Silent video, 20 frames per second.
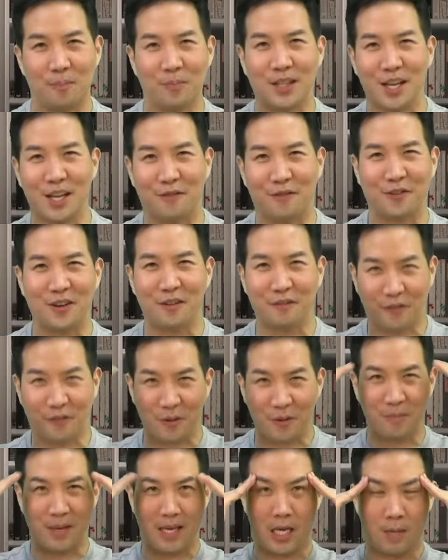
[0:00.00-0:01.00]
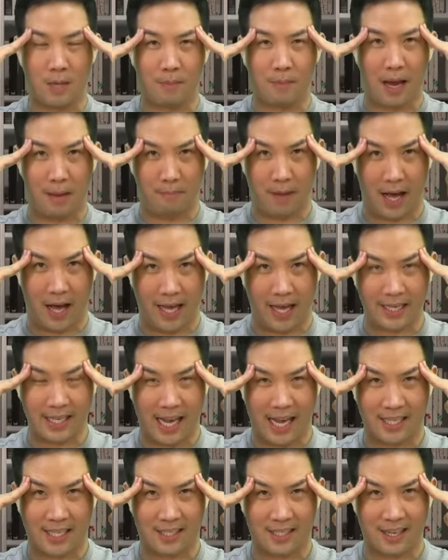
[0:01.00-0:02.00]
different for me in my mind
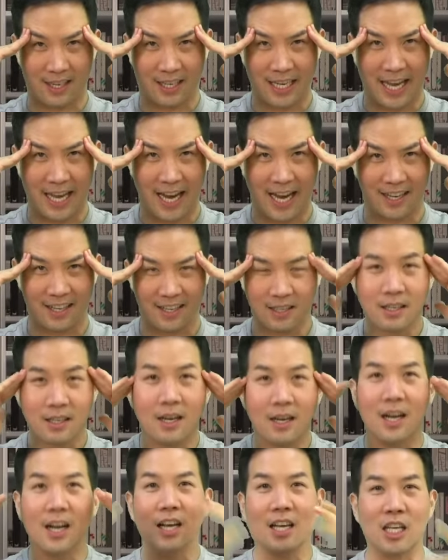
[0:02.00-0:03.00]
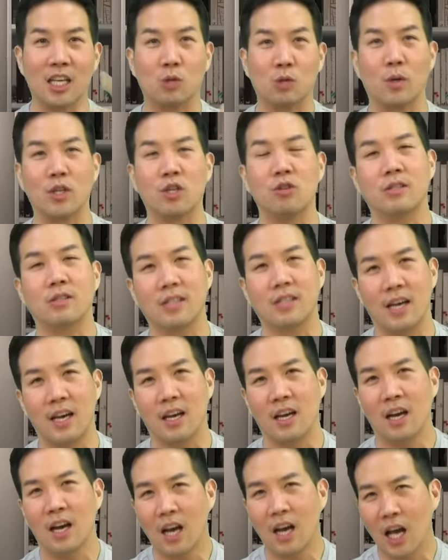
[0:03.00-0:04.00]
as a Canadian is when you
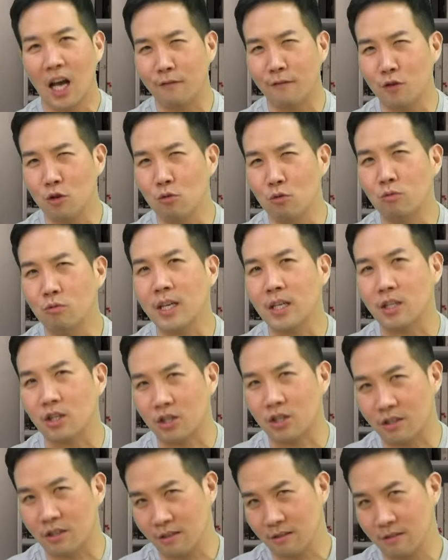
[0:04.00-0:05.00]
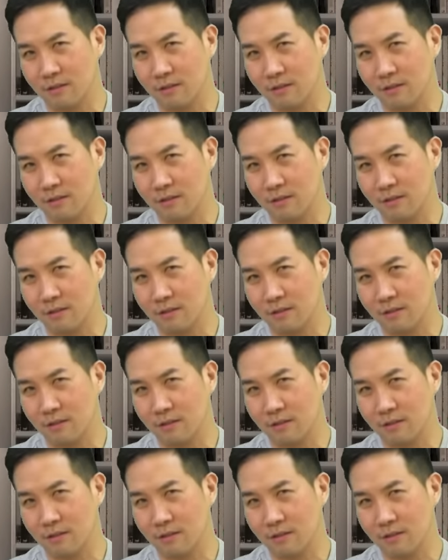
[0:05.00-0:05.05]
say, have you reached?